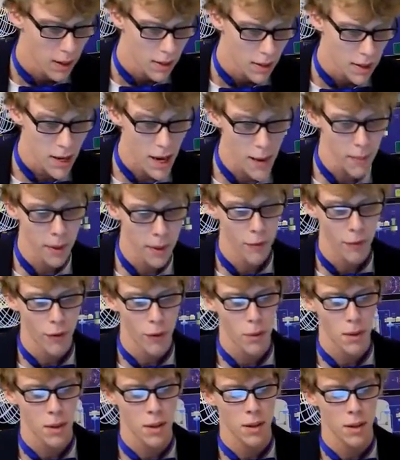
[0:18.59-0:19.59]
Today I'm going to
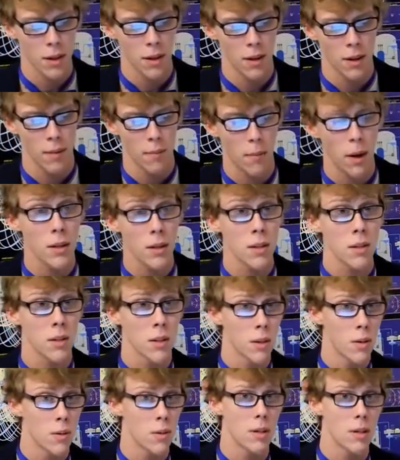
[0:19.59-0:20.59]
focus on
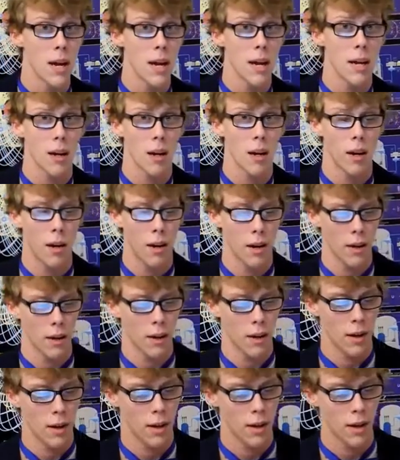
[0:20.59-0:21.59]
Montesquieu's take on
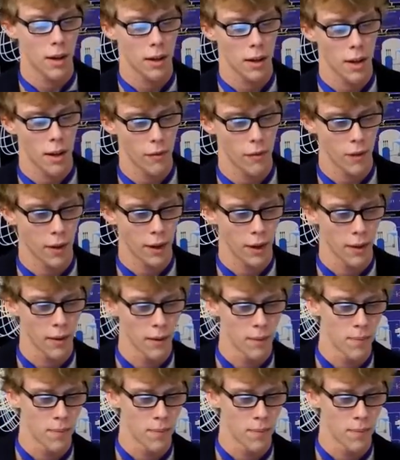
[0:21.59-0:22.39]
governing.